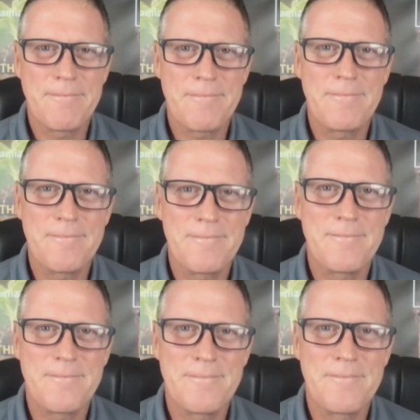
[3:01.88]

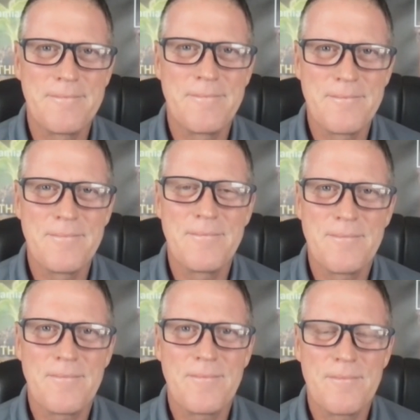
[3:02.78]

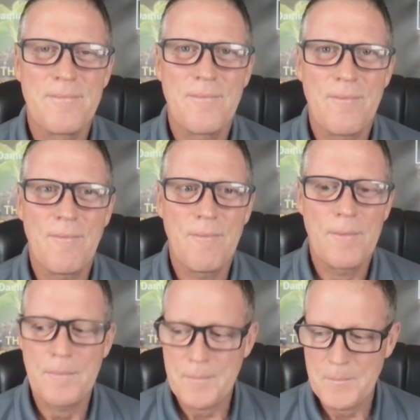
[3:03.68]

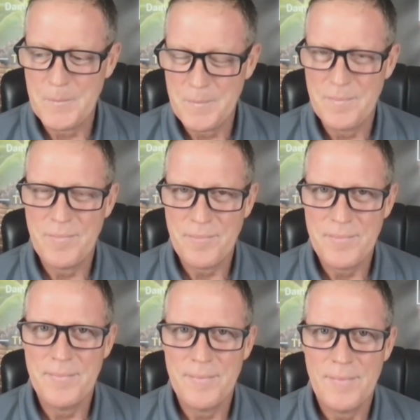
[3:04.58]

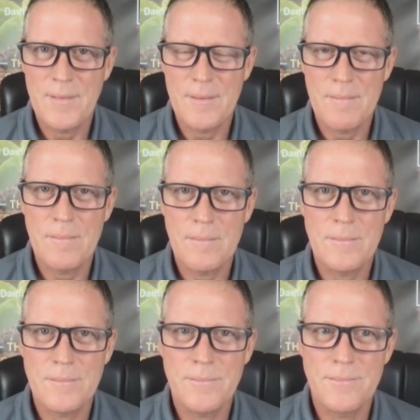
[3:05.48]

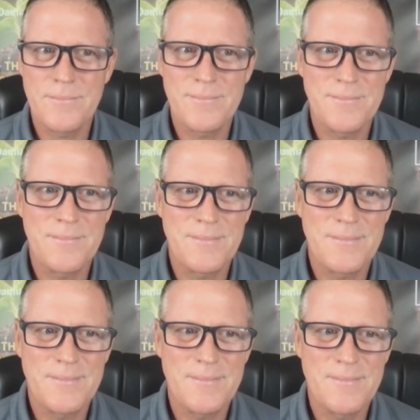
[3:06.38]
The person shown says nothing.